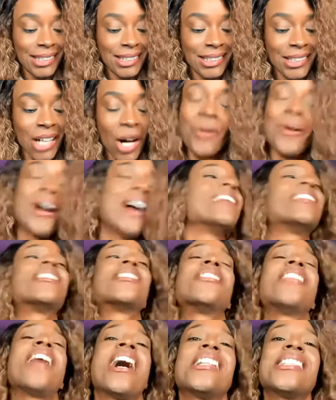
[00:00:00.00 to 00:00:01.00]
All right. So
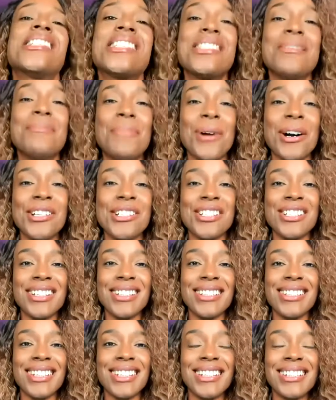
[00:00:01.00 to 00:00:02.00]
that's the
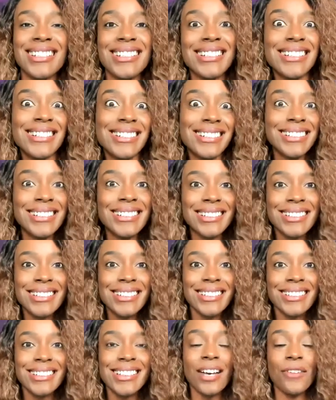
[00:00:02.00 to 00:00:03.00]
budget
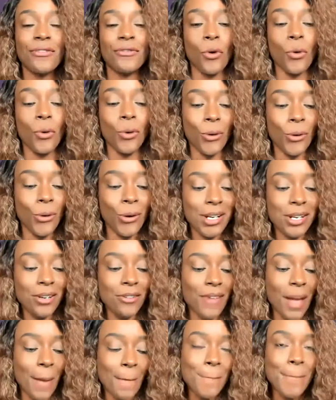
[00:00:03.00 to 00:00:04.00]
for
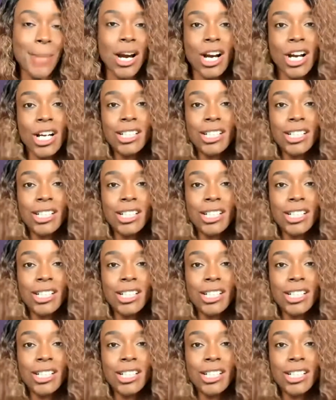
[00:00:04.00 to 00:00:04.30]
November.